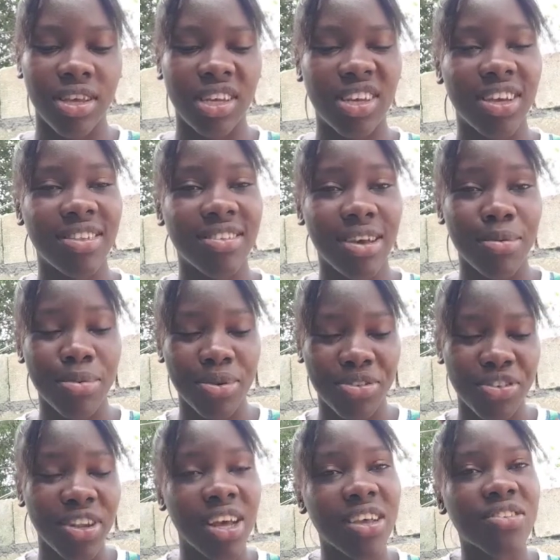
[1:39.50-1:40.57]
She has a but
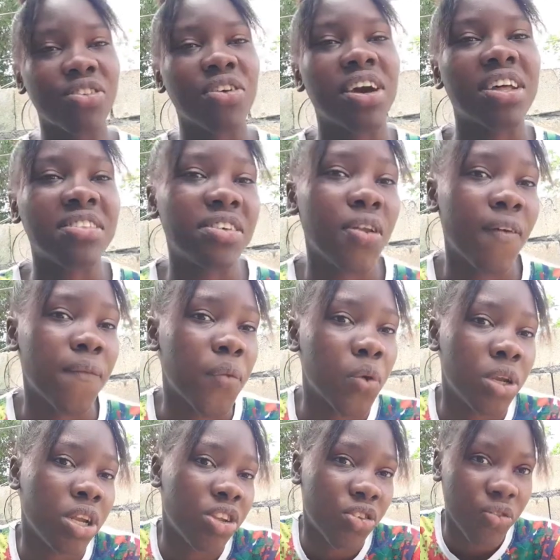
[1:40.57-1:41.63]
she not going to take no
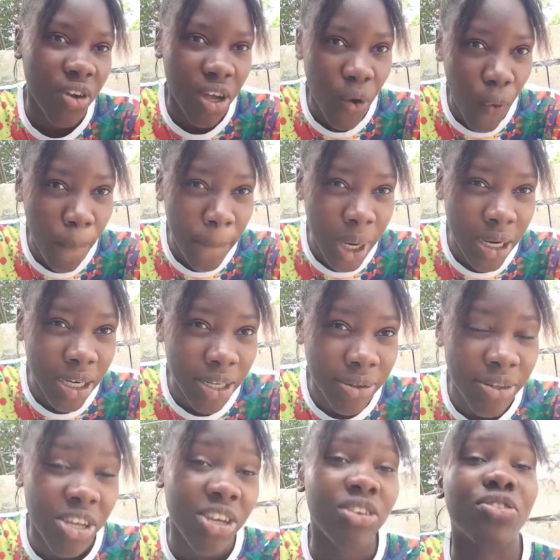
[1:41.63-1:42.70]
phone image from nobody.
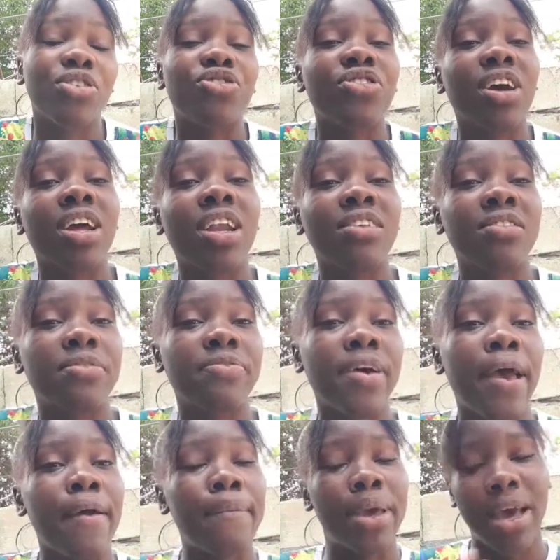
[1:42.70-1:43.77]
So she
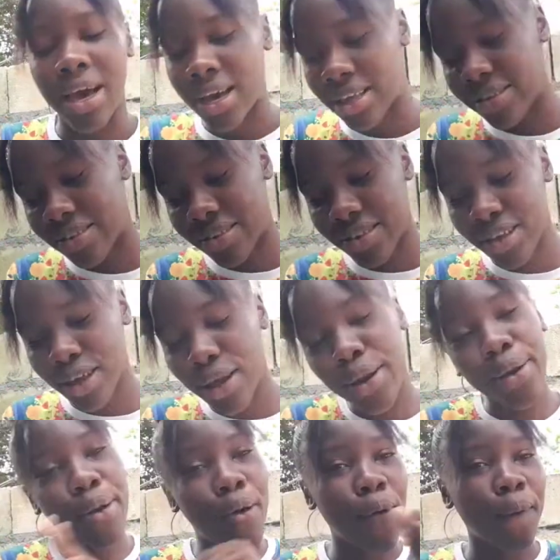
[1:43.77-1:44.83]
classified me as
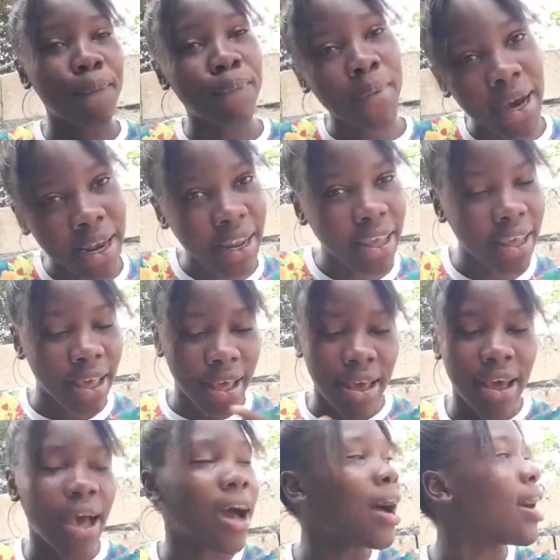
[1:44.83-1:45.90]
nobody.
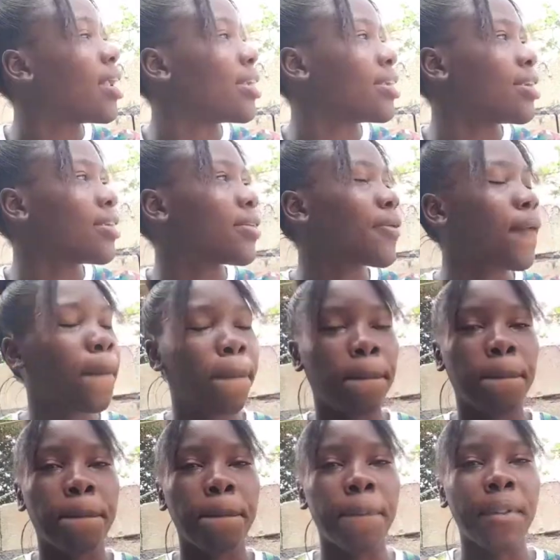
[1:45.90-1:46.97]
And
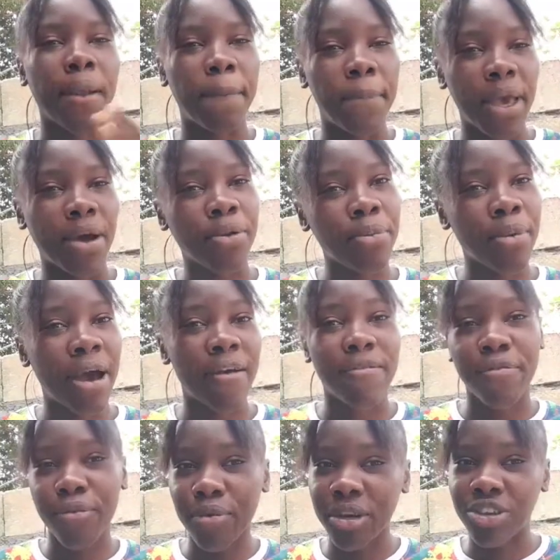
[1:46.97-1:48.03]
me I do my
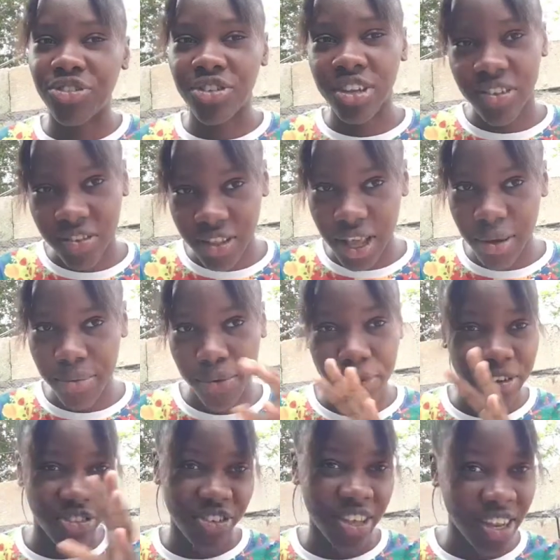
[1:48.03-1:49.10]
foolishness there,
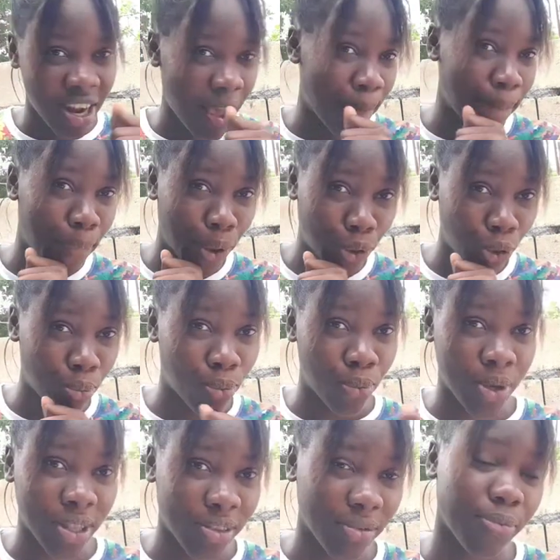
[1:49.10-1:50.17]
what she now put up
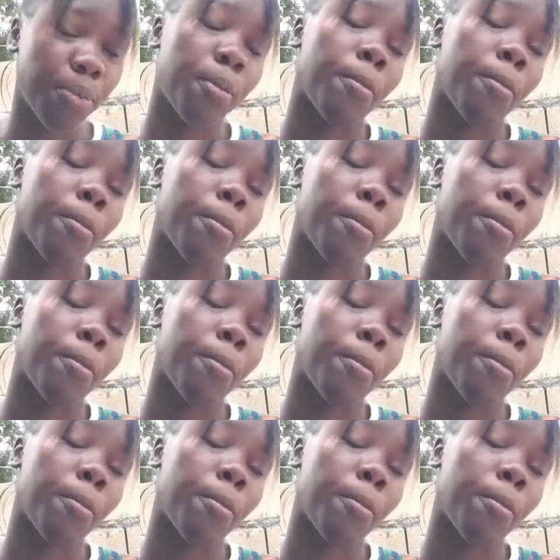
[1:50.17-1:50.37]
with.